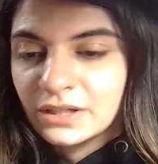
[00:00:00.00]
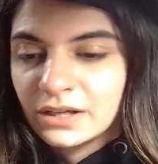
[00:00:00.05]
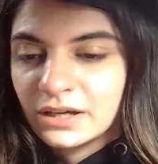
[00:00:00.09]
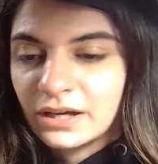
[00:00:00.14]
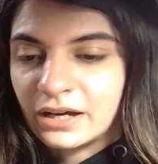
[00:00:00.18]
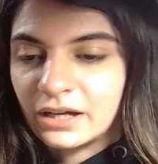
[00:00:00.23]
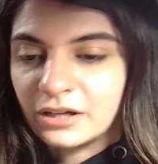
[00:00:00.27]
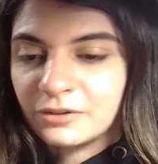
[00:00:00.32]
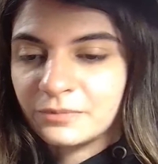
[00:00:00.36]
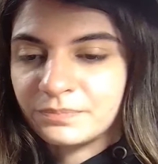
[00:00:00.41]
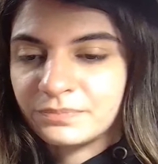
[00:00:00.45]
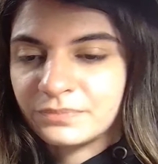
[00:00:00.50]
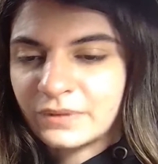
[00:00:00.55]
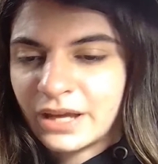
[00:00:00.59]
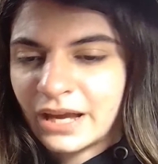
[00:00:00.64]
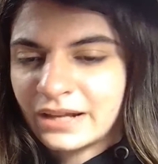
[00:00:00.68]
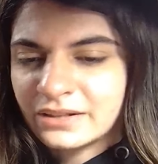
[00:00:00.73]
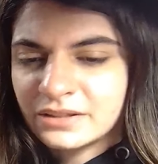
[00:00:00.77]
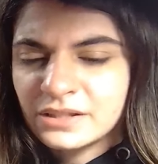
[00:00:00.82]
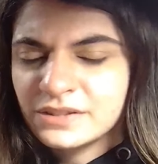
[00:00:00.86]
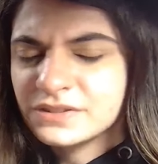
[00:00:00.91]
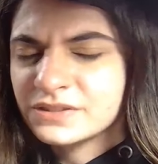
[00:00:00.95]
I
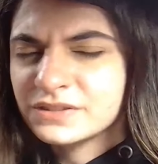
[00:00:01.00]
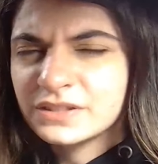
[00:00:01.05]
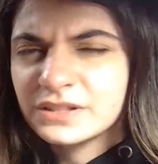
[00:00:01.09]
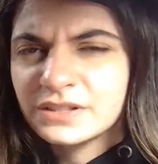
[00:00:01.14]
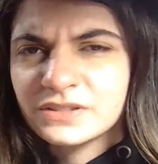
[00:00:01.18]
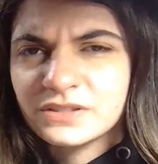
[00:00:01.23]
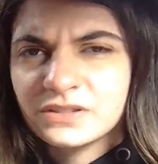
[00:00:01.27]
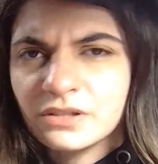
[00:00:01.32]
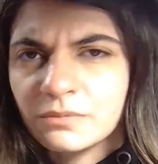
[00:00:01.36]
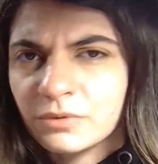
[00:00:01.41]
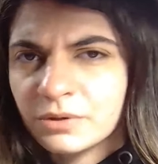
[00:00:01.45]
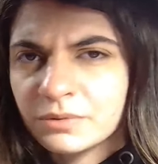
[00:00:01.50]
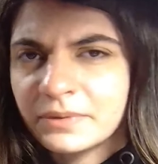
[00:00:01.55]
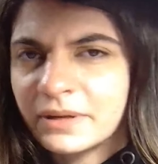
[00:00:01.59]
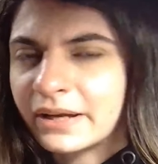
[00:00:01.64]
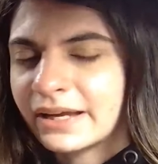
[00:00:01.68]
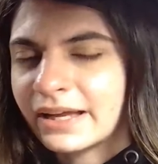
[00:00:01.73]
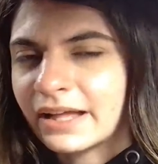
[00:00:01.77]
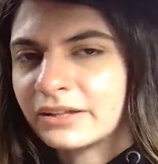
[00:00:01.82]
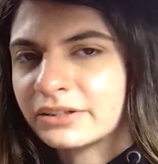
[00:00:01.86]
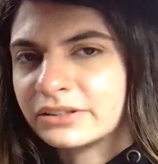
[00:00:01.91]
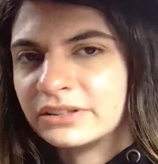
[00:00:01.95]
did see it somewhere in my
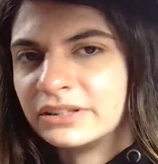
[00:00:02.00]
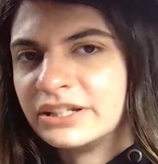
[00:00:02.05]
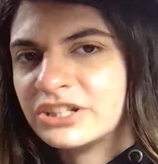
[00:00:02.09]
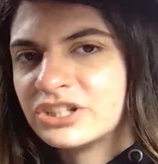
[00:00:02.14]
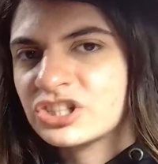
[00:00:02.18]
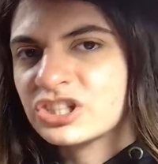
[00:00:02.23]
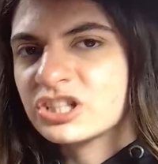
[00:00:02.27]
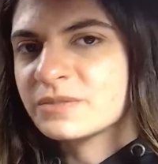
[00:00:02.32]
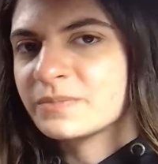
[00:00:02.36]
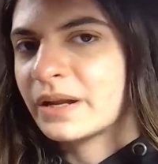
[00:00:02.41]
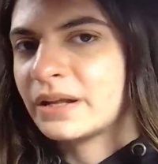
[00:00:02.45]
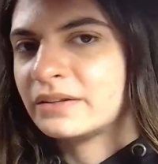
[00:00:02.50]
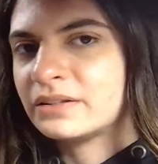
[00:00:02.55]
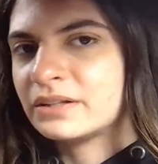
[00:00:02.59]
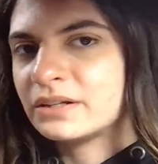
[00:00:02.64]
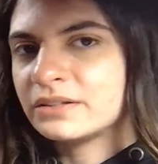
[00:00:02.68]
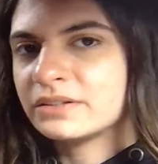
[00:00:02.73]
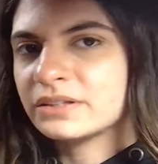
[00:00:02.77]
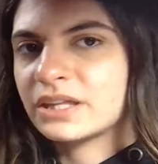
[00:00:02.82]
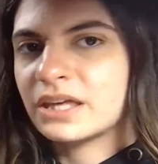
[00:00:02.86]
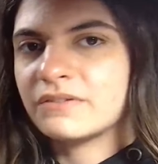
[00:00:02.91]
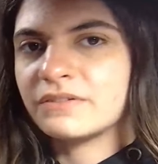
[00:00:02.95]
calculations, but I
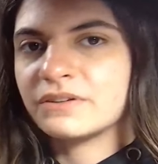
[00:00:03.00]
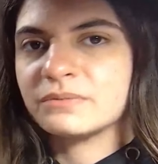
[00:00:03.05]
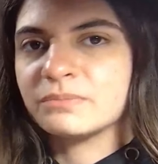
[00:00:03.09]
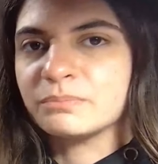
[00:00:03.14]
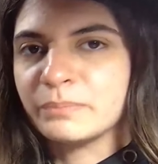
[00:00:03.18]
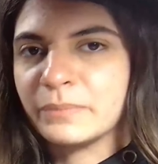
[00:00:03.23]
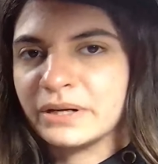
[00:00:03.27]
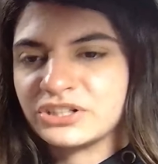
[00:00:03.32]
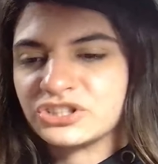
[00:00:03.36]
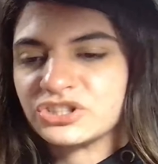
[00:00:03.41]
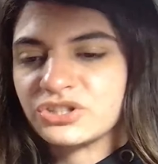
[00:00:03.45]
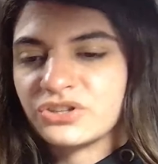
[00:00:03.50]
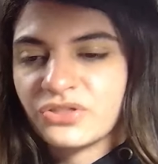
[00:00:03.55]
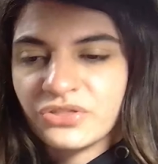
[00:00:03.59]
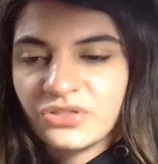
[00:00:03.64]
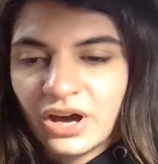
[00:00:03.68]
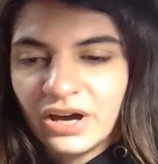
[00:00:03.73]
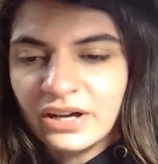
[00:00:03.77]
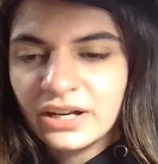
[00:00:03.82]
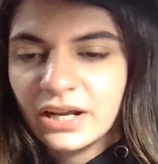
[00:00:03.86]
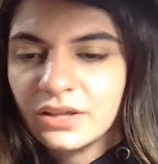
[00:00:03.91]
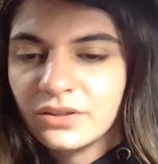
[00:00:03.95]
didn't give it much
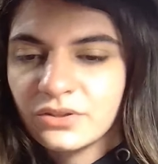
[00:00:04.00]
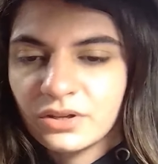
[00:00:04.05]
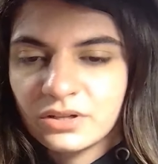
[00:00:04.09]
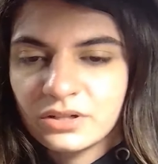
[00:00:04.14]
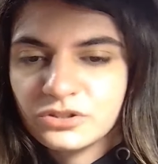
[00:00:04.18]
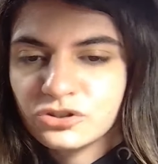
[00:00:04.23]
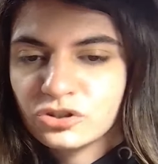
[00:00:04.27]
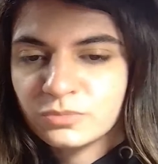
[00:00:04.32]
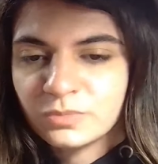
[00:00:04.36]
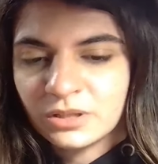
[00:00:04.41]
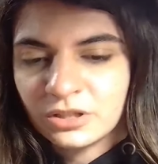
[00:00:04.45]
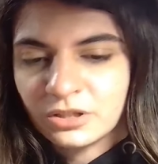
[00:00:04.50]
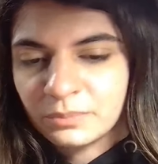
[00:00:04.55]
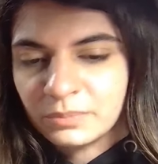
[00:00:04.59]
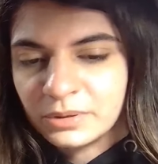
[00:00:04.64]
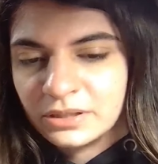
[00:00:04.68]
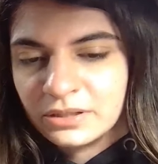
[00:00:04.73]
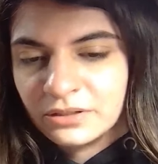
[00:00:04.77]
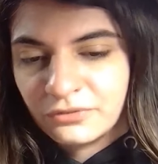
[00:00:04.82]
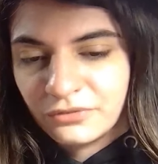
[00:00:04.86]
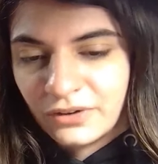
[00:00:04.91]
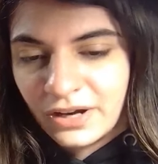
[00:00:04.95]
thought. I thought it should be
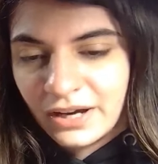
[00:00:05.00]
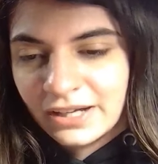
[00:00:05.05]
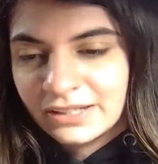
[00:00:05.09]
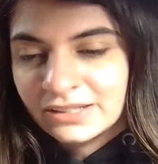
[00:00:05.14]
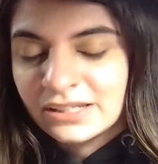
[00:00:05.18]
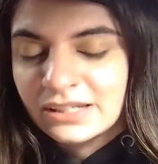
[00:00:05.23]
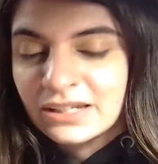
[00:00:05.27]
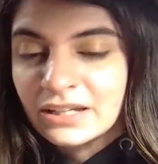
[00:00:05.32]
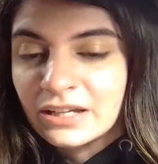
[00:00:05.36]
completely fine.